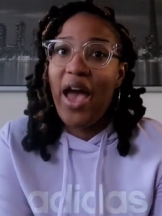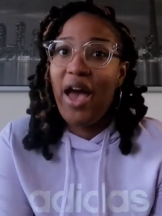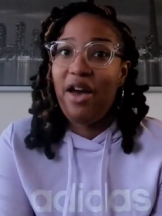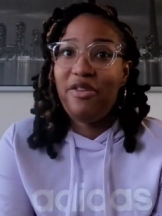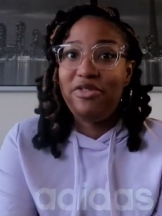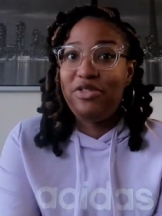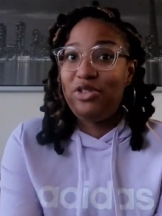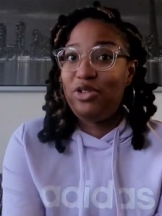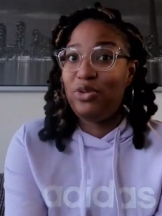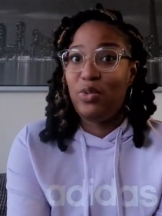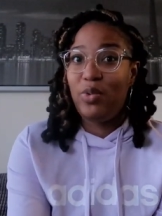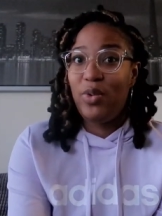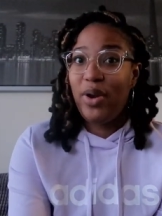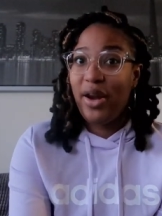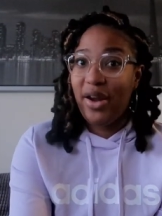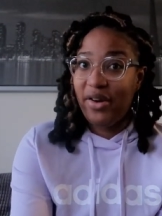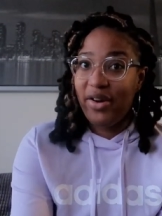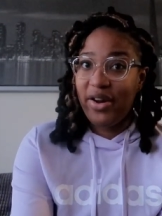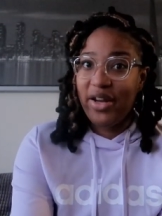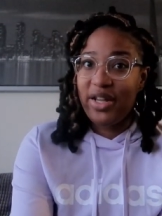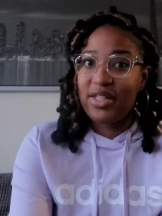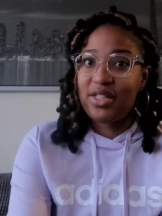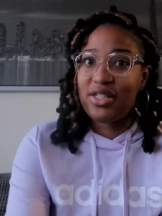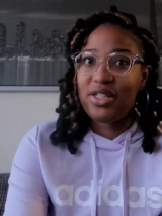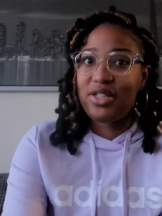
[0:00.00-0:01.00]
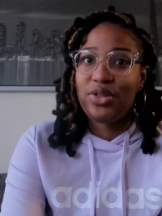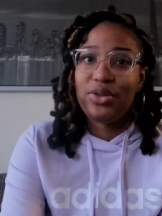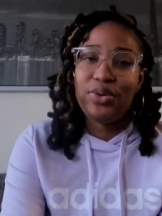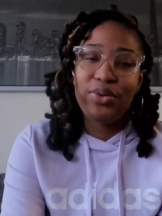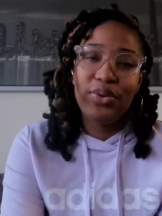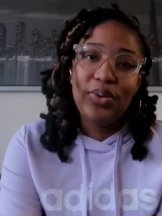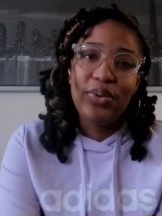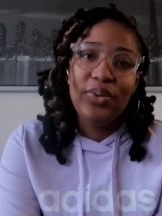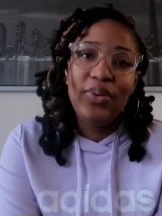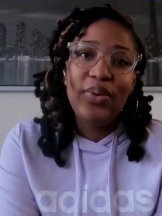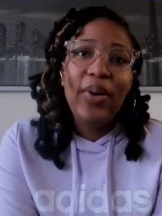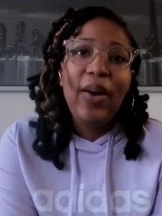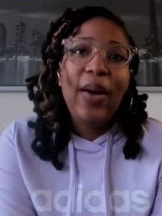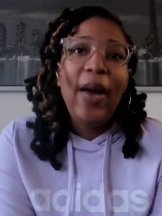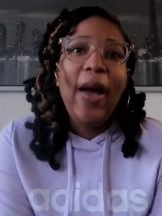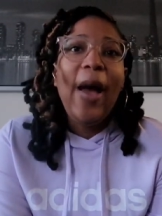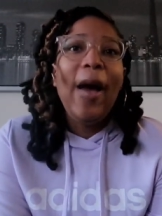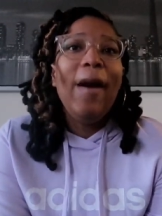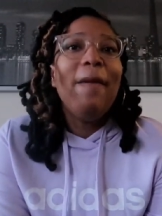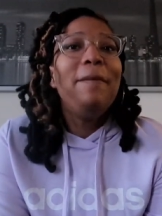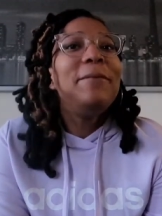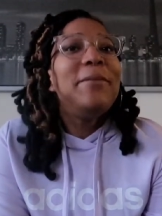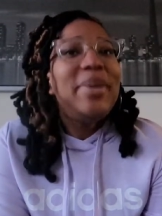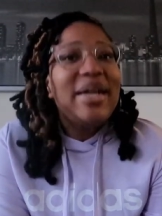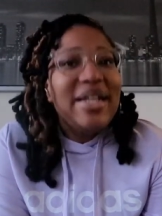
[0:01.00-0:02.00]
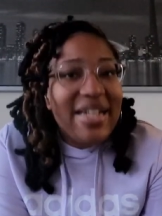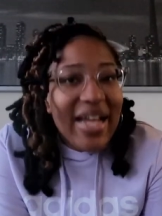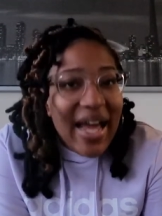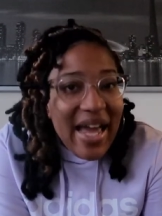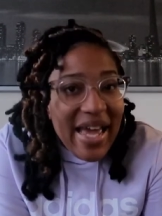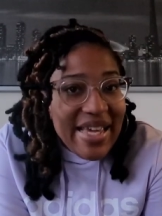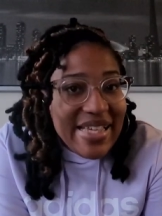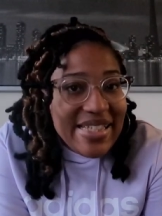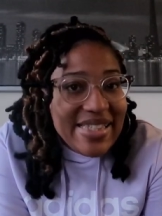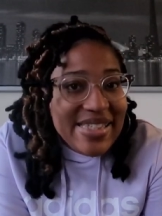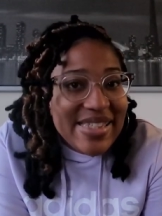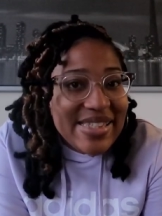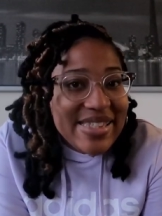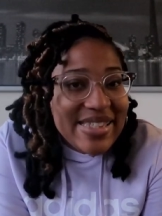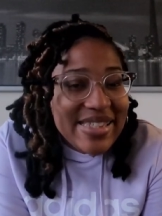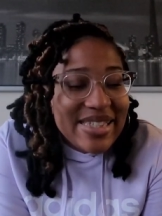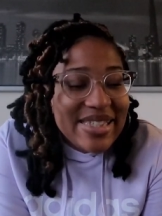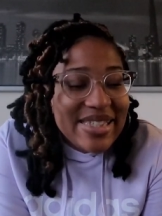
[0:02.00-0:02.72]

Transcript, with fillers: have to wear it you know but guys